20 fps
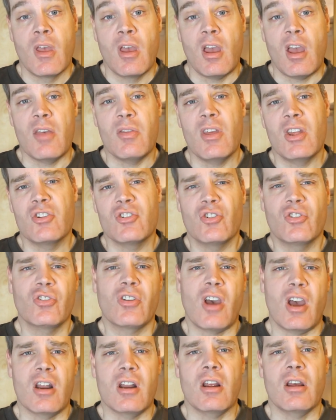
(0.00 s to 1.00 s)
And then just
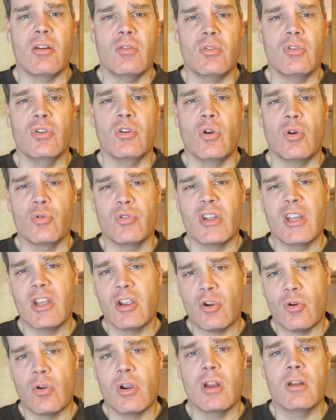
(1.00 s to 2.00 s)
kind of, you know,
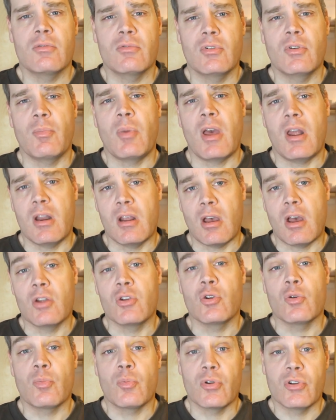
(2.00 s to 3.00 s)
tinker it depending on
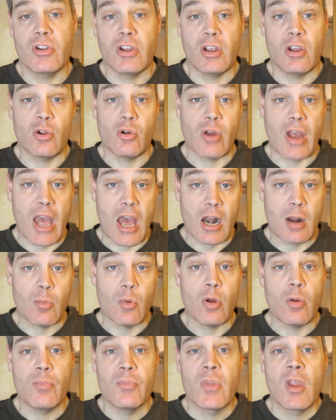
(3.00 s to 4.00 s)
your particular
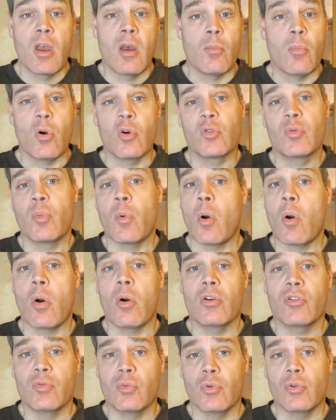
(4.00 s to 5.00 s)
animal. Most
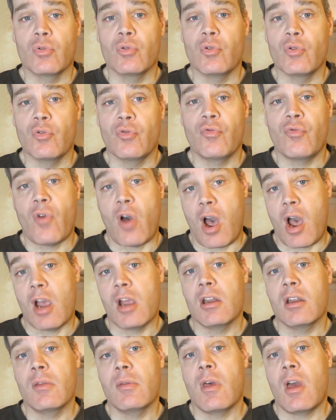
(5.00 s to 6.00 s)
boas will do
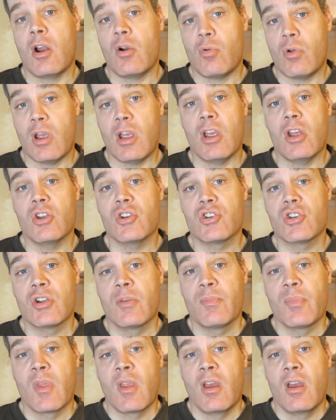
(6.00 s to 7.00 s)
fine in that range.
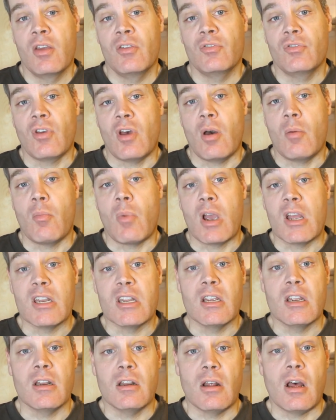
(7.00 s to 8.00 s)
Some might
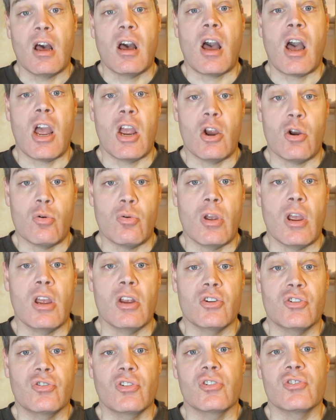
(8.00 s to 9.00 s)
need a higher
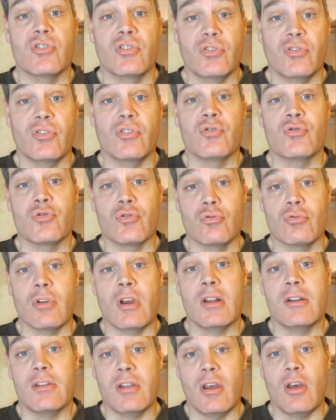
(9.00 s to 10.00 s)
range, such as the true
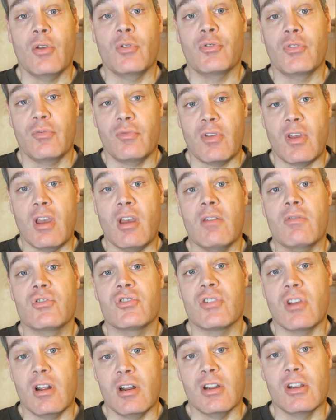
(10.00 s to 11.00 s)
red tails, if they have
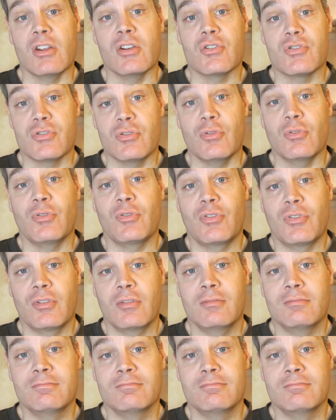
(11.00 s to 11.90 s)
shedding issues.